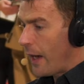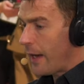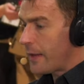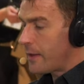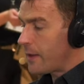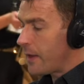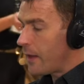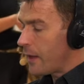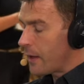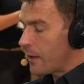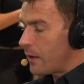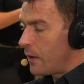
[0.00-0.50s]

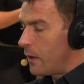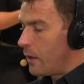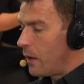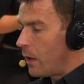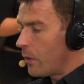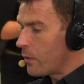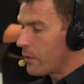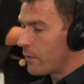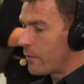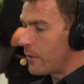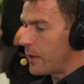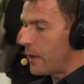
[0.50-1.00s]
I'd say, like,
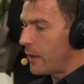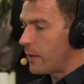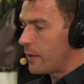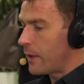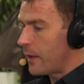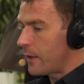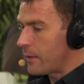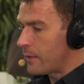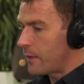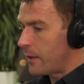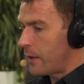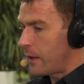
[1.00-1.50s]
loads of little
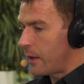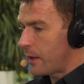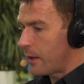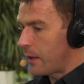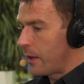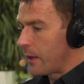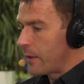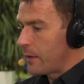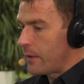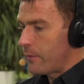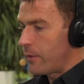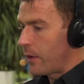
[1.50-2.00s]
things, and then,
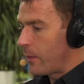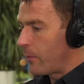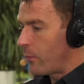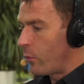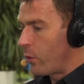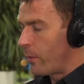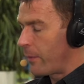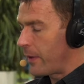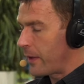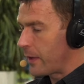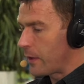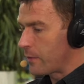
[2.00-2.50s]
like, I'll give you
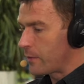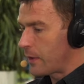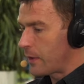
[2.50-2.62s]
one big